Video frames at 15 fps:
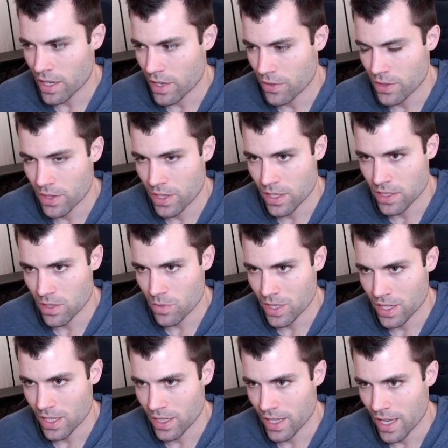different things that we
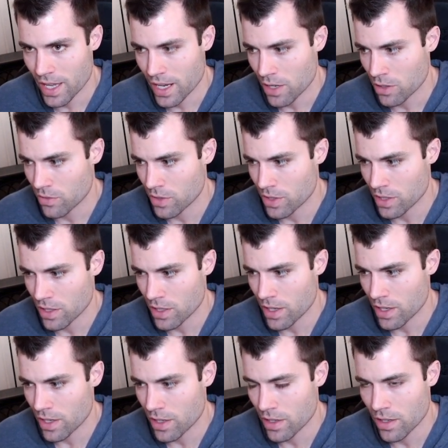can get out of
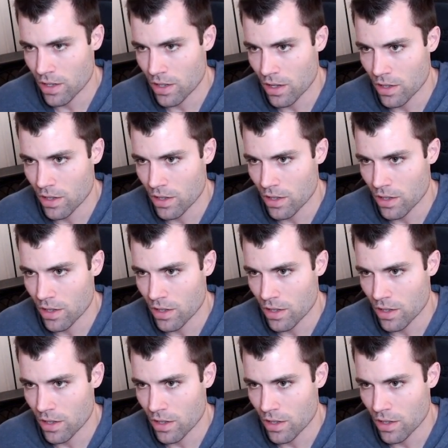the